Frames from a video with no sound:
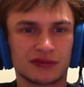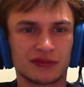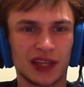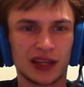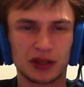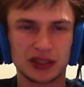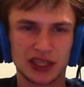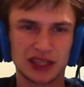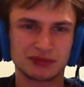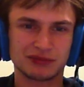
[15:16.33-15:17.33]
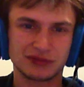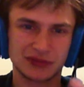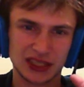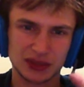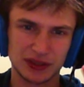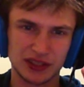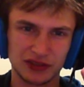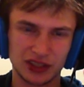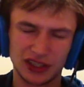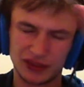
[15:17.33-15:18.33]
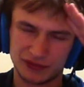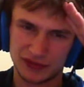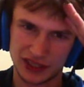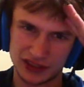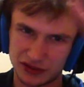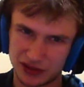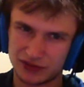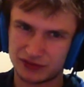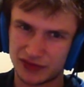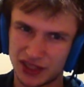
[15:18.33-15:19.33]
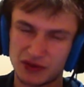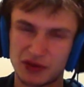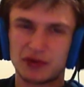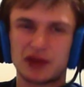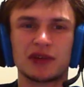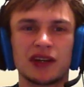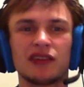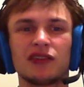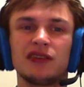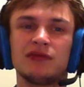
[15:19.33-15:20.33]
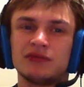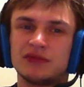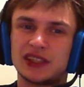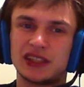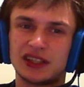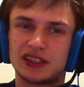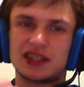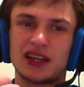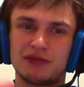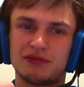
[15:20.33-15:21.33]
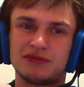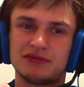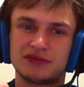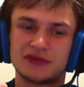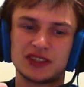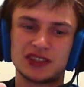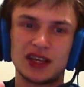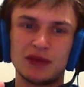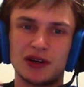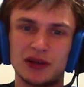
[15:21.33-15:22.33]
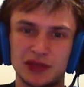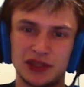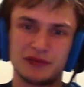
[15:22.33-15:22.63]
Anyways, guys, that's my time for today. As always, I'm the Bomb93. Till next time, stay bomby.